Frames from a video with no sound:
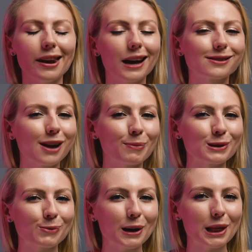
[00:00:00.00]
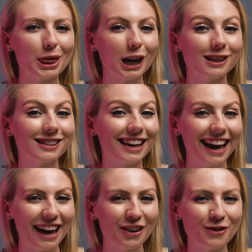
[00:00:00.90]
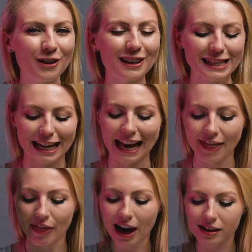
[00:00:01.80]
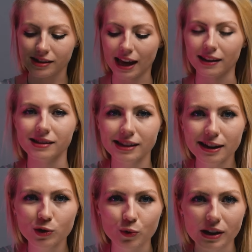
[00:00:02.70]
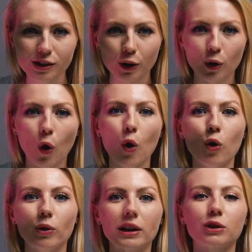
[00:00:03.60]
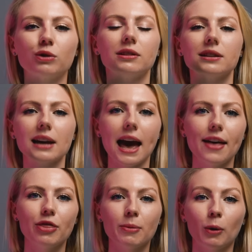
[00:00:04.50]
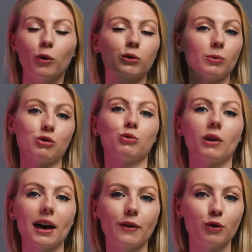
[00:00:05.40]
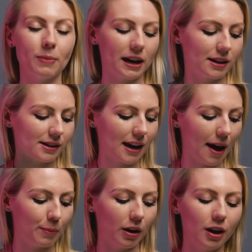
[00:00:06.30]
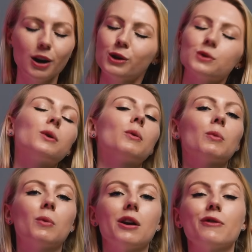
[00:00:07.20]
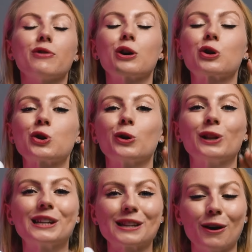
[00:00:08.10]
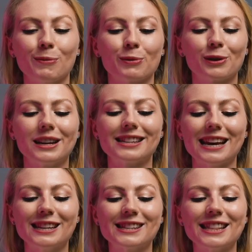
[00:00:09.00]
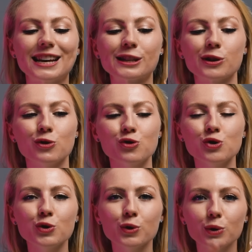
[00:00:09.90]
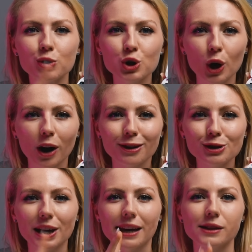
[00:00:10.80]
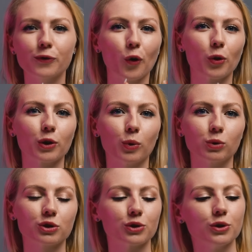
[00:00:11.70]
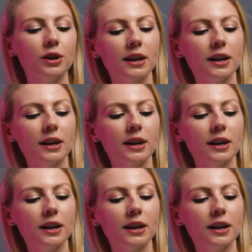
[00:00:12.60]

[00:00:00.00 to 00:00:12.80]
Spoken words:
Next up is where things get interesting, and that is the accessories that are all included in the box, which you'll get if you buy this camera. So one of the coolest upgrades is this new charge case for the GO 2,